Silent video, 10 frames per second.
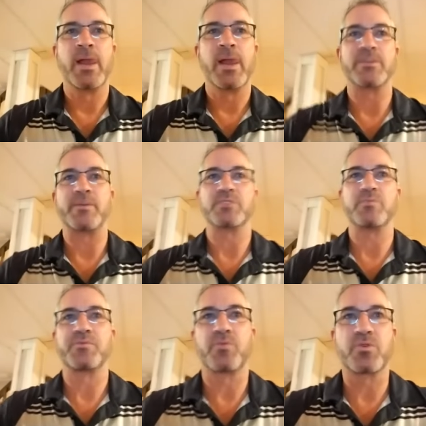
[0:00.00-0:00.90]
as I mentioned
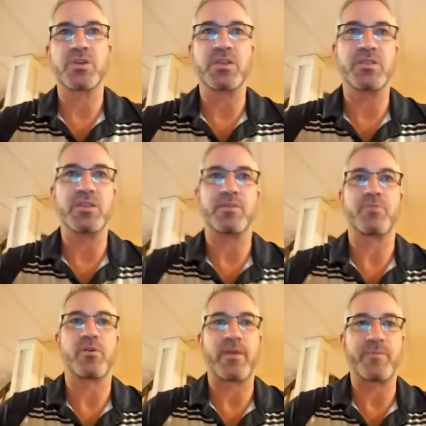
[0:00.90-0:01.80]
before, in the
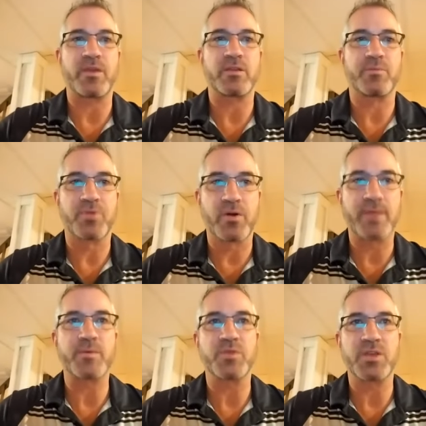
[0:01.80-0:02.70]
program that the program
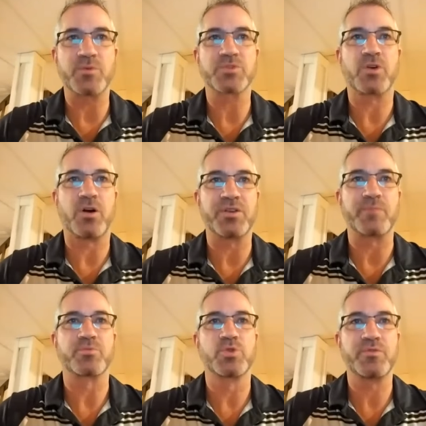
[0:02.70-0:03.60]
that we did was called
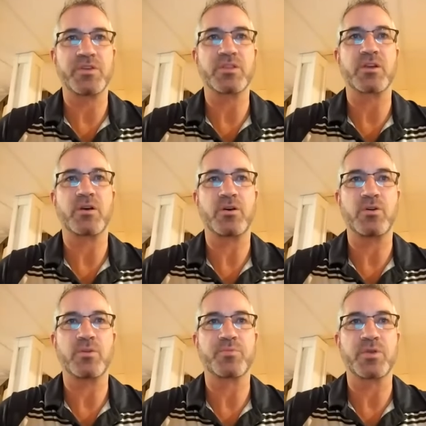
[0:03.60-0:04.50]
Improving the Home
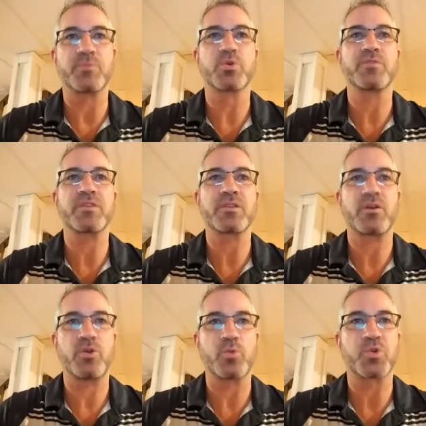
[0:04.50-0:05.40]
Improving the
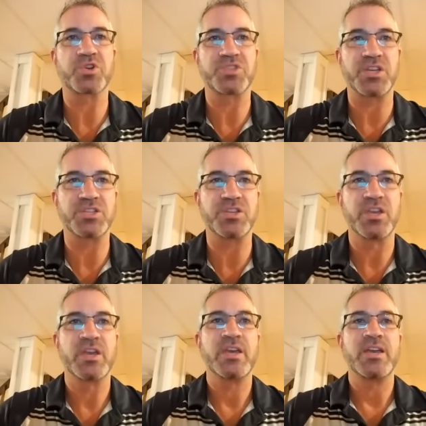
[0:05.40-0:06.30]
Home Workstation
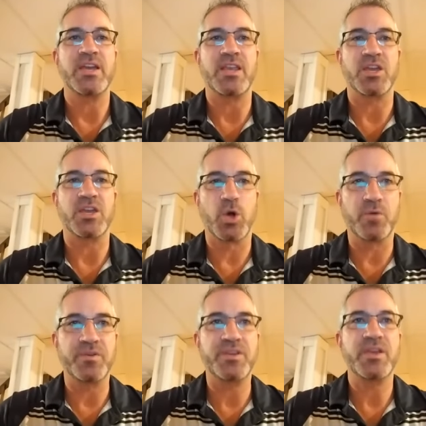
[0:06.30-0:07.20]
in a
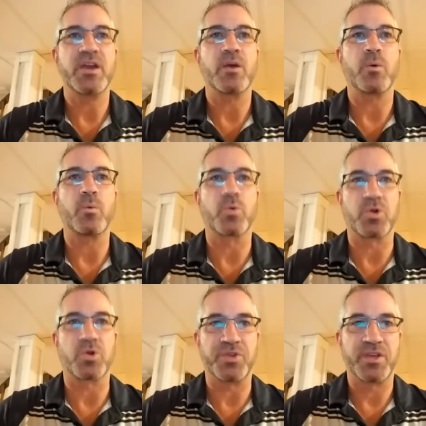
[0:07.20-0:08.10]
COVID
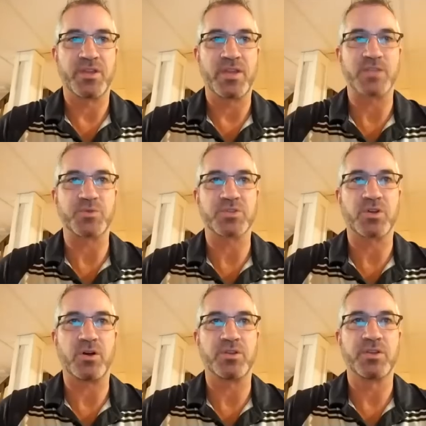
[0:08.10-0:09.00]
World. That's what it's
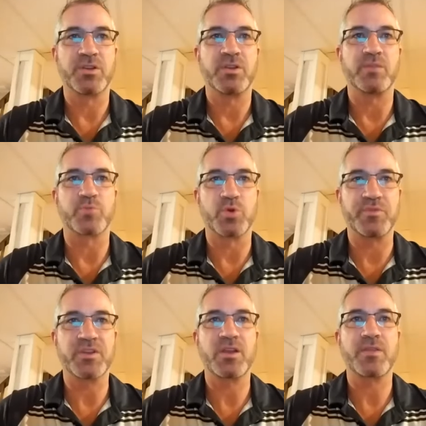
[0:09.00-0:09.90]
called
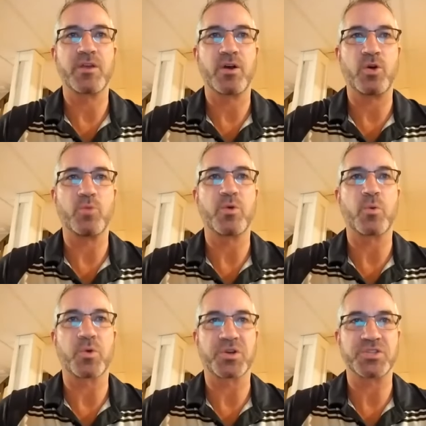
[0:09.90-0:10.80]
improving the home
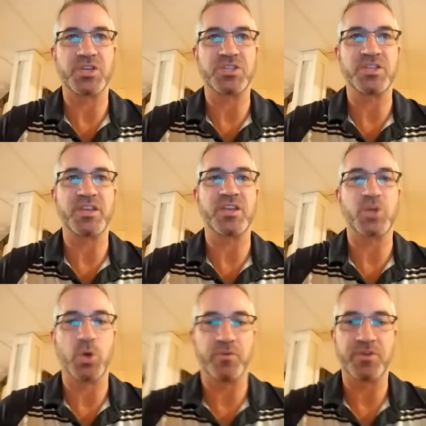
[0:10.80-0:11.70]
workstation in a
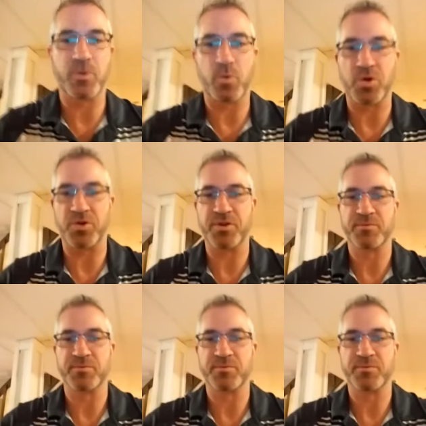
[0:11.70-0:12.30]
COVID world.